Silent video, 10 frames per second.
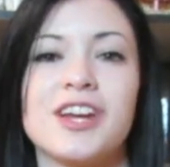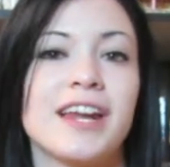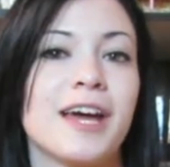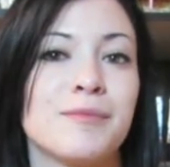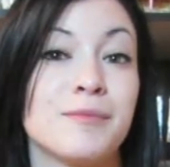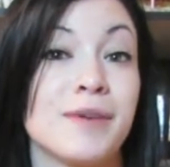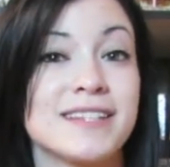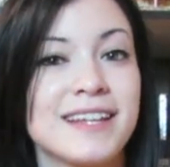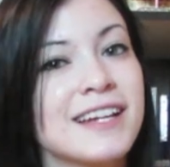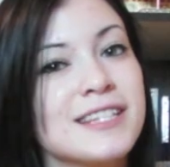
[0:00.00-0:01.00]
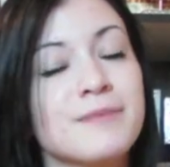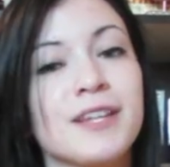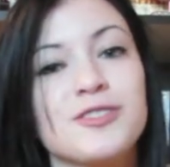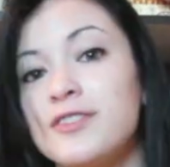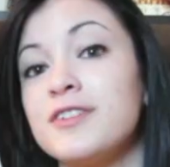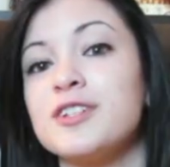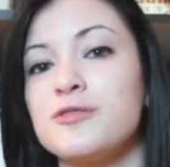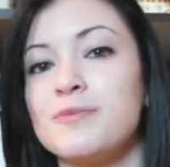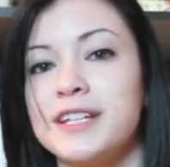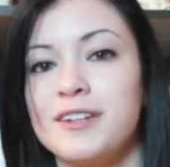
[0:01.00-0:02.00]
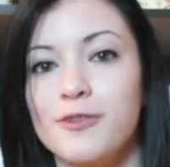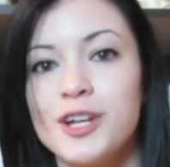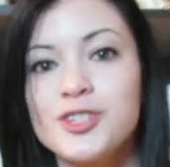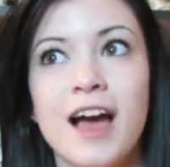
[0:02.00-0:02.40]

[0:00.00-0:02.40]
and I am in my second semester of intermediate French.